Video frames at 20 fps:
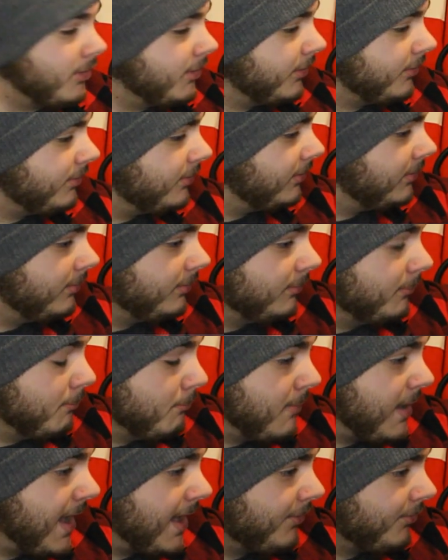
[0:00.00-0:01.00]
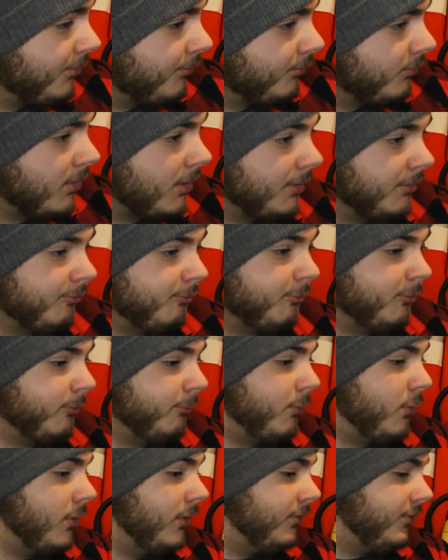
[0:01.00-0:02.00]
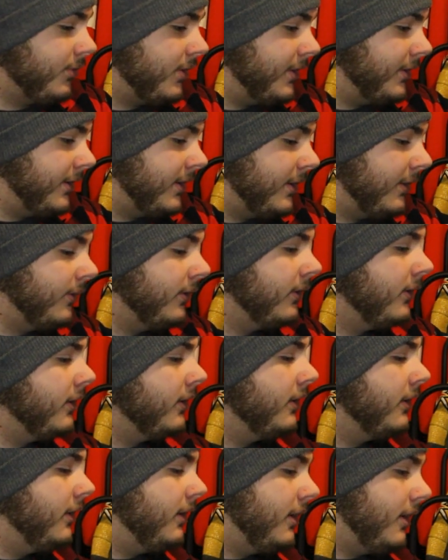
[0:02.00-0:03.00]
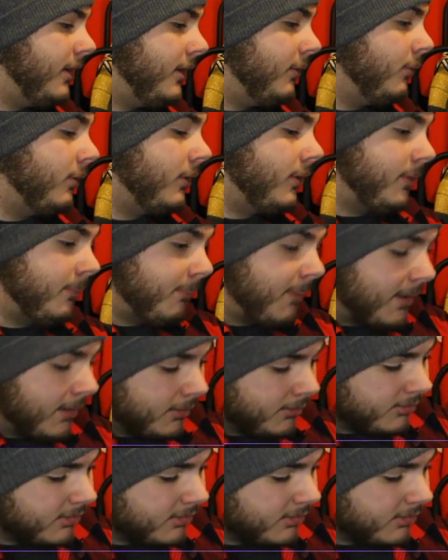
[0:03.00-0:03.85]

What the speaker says: on a massive run for points right now. One of the better